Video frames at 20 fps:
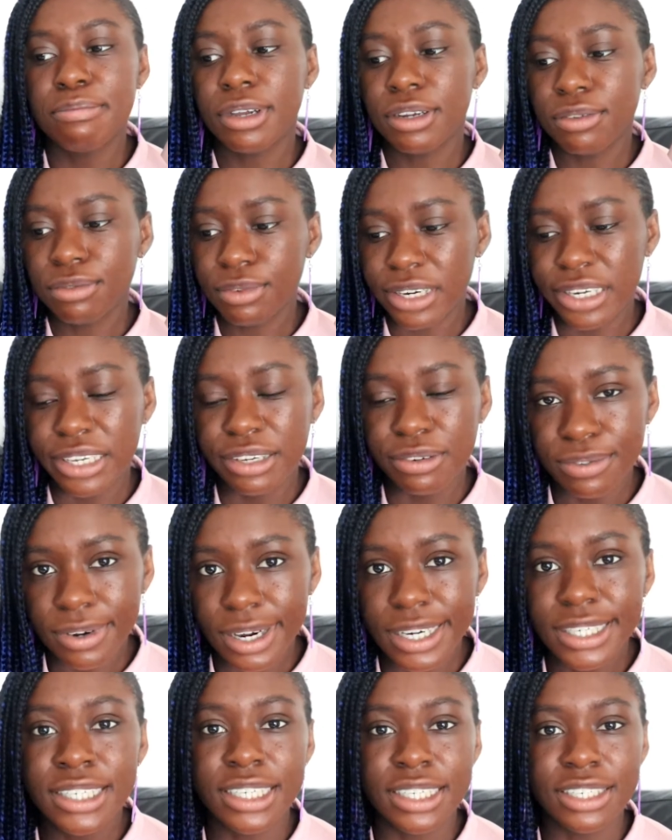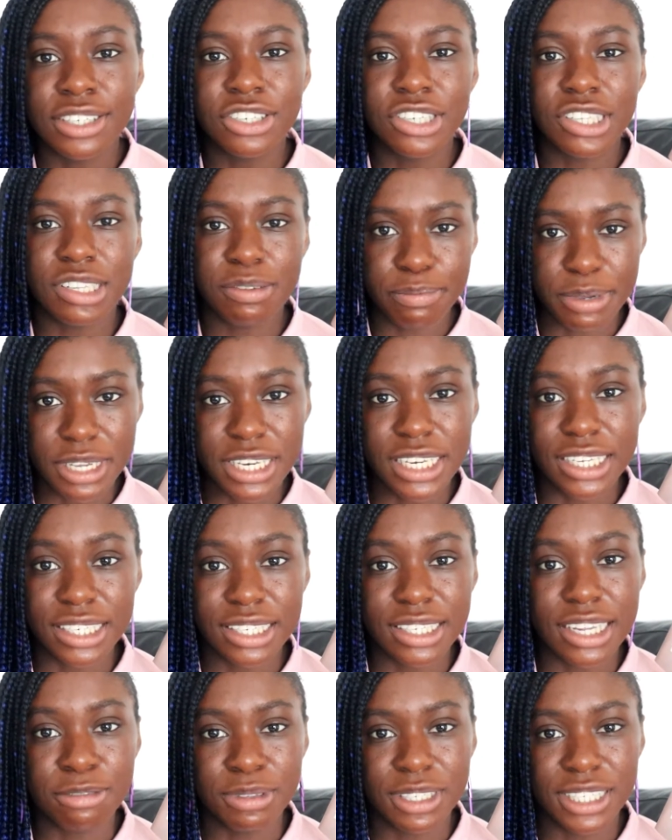by running right into the B D
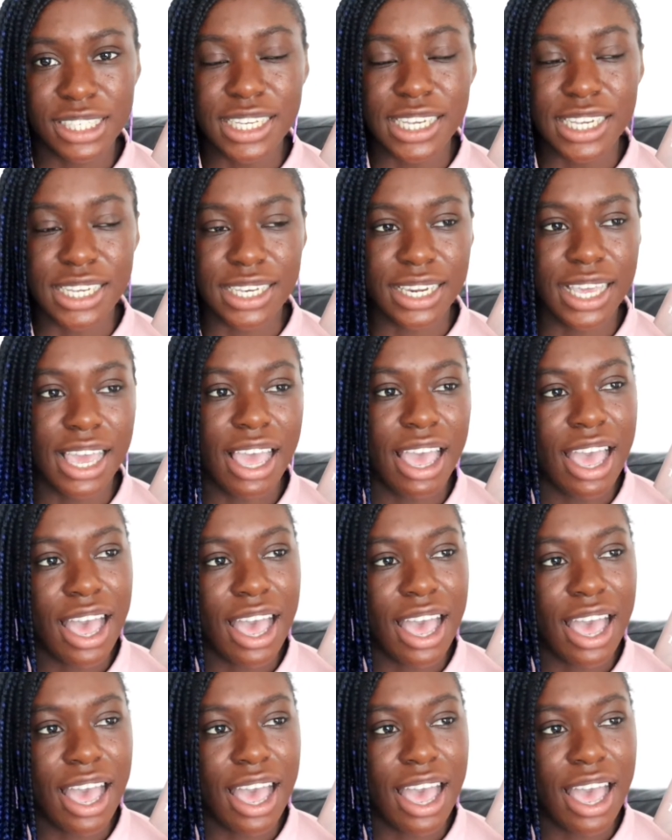S M scene,